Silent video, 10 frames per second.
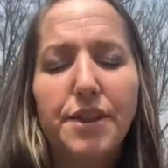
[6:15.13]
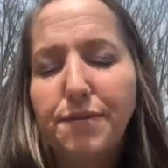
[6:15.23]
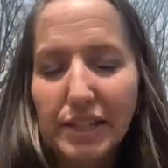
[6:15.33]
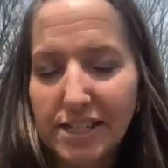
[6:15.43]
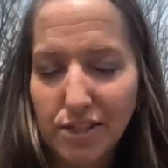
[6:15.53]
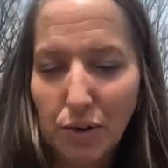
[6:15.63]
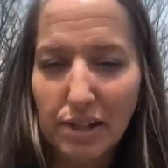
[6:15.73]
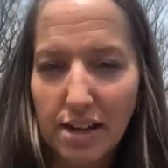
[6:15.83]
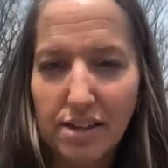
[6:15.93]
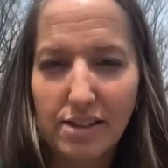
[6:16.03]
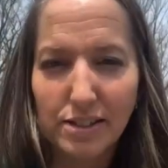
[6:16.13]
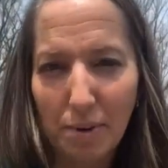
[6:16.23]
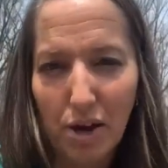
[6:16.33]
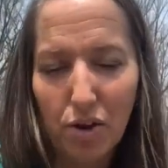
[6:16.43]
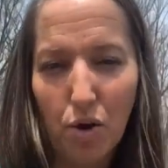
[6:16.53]
the fleas don't like the
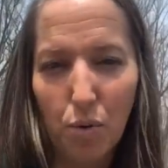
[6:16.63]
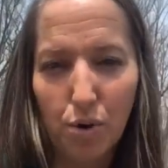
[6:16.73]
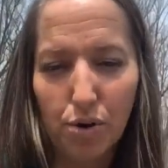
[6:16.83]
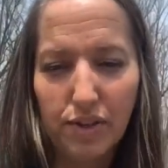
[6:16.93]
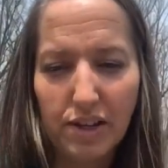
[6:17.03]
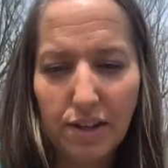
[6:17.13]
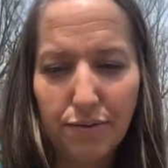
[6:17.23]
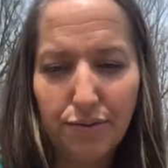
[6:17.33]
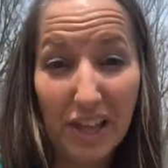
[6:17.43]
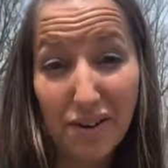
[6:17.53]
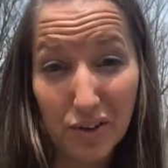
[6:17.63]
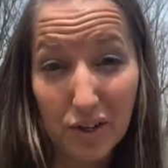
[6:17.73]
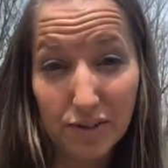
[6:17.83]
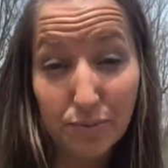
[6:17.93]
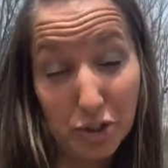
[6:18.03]
smell or the
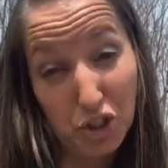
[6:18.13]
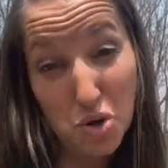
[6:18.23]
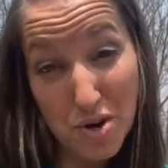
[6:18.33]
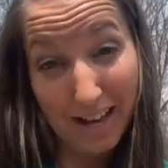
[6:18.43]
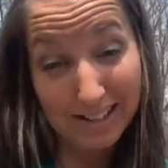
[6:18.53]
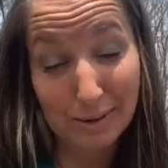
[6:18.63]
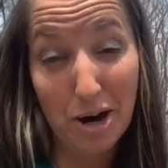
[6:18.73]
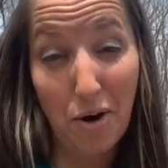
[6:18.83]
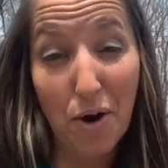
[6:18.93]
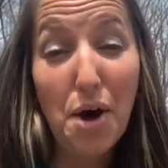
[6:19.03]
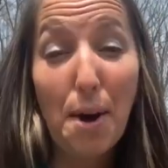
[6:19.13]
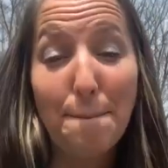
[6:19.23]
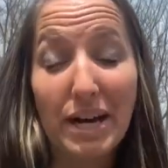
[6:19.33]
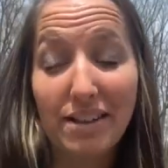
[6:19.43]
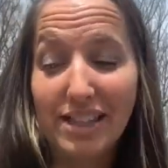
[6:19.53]
flavor, which you can't smell,
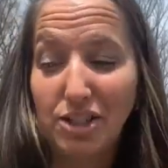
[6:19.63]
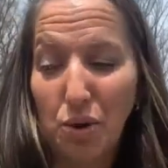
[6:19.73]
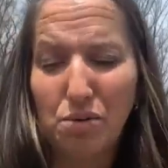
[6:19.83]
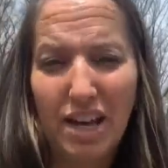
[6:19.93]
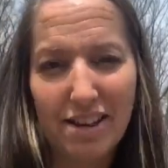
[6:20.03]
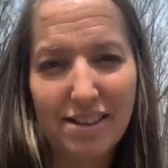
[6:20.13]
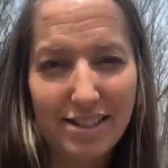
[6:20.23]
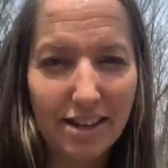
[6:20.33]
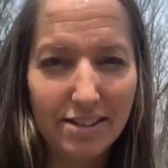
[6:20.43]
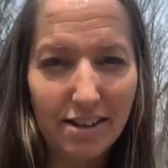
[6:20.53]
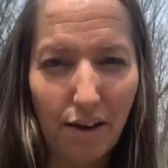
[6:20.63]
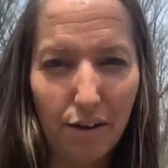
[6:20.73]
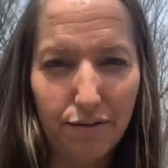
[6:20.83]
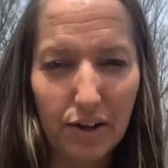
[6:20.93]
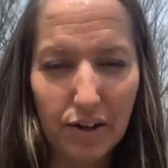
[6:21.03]
but they don't like the taste
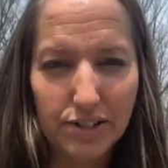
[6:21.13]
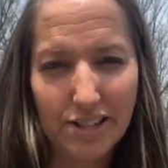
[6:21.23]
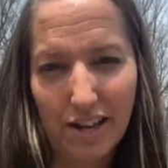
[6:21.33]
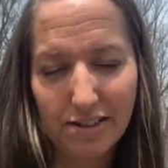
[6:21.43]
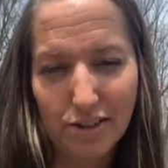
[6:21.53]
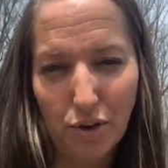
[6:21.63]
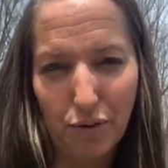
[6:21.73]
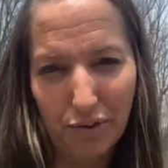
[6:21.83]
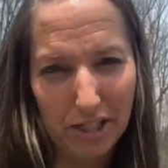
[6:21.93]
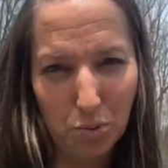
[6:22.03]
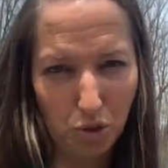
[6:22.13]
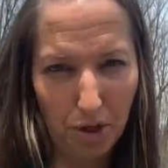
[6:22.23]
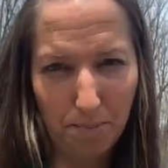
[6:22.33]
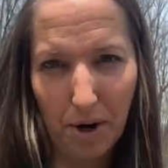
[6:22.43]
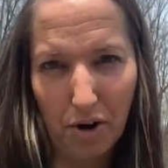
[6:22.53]
of their skin. So the fleas will
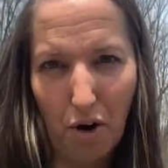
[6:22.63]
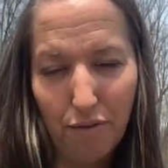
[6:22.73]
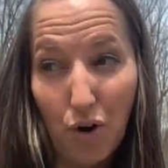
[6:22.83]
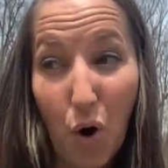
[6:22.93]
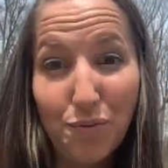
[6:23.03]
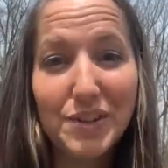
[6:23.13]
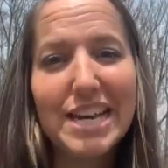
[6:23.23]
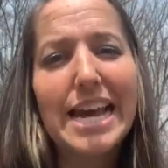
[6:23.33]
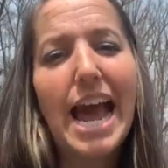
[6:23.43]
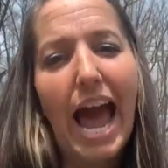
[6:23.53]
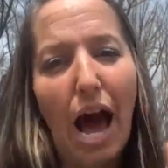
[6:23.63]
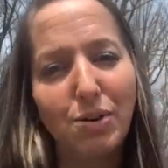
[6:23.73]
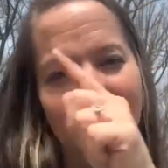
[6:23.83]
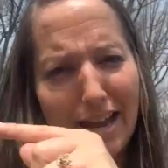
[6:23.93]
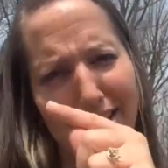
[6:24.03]
jump right off, hopefully
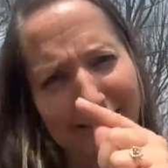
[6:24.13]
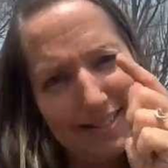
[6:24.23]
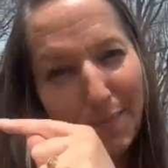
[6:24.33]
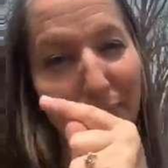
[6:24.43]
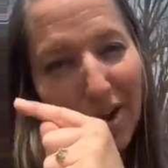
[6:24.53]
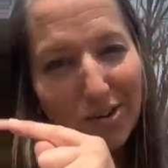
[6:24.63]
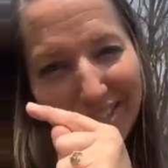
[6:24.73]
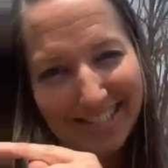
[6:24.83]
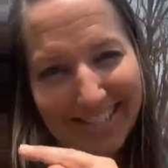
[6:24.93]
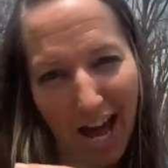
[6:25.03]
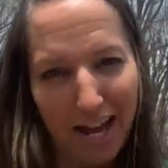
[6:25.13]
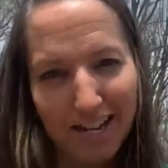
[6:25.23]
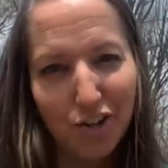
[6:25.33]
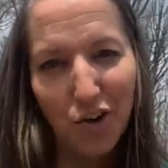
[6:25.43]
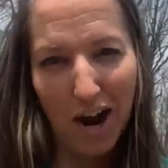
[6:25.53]
outside somewhere else that's not
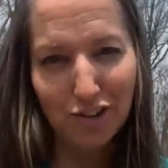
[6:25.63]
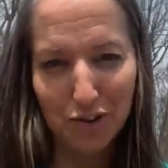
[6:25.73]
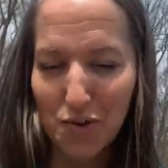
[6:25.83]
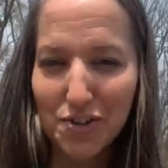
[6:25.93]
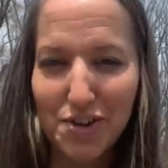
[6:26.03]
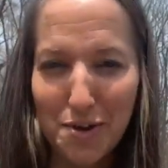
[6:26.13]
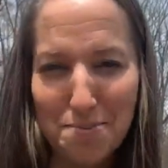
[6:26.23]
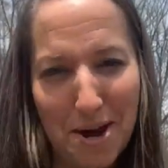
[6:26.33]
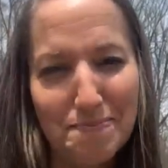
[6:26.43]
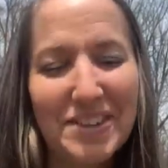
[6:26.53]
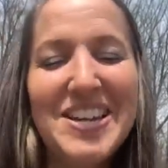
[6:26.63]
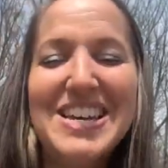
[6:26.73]
in your house or on another pet.